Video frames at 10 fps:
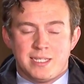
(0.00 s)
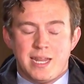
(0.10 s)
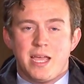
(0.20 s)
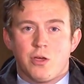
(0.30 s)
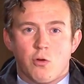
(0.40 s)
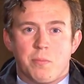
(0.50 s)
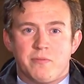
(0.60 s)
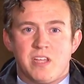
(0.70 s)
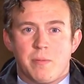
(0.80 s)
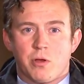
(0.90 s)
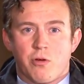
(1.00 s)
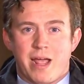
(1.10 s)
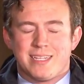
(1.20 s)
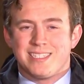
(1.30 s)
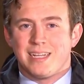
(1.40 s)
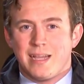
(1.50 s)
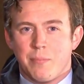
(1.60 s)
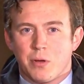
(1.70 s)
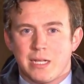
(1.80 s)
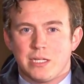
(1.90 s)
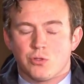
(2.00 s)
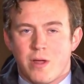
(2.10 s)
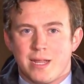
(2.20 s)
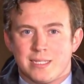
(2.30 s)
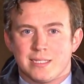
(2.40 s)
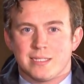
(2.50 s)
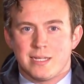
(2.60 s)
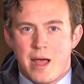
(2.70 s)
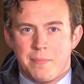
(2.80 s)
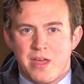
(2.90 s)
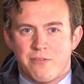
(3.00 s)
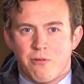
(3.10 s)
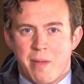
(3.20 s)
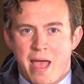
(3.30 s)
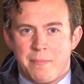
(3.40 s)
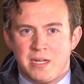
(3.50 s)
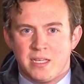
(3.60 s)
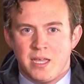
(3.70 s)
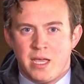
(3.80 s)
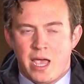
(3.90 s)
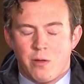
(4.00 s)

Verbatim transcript: Today, a group of Democrats deliberately tried to stop that from happening,